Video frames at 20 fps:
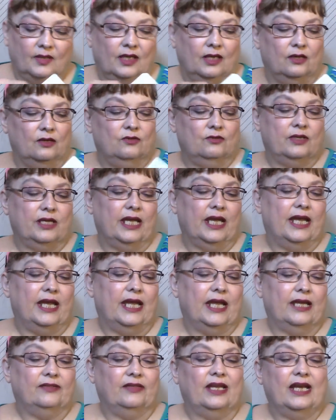Okay,
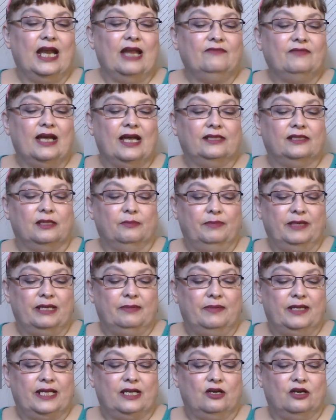and then I've got the B
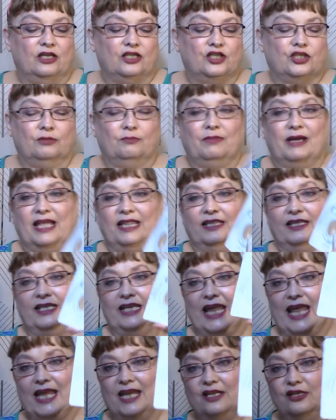B Cushion by
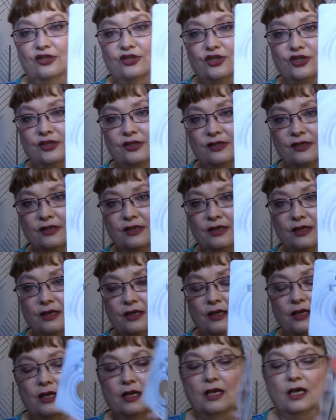Laneige.
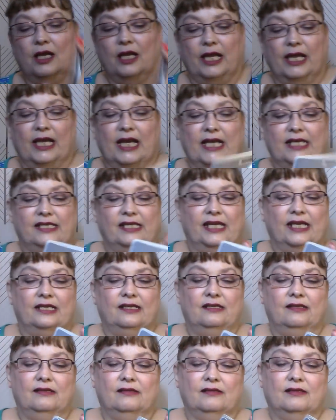And I did
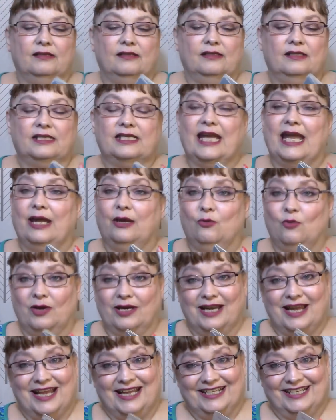take
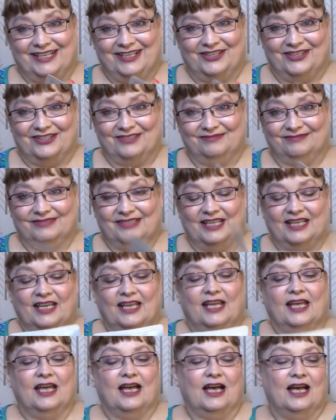one out of here.
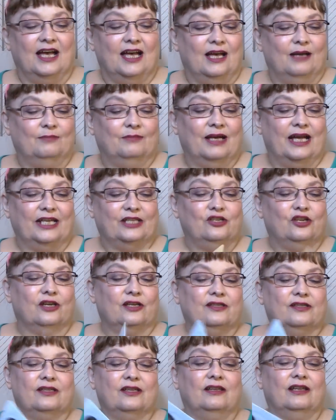Um, I took
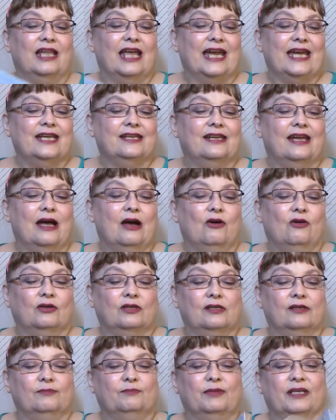the light out,
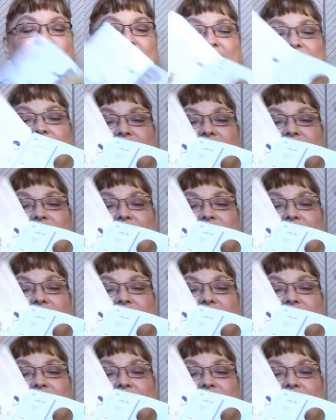but it's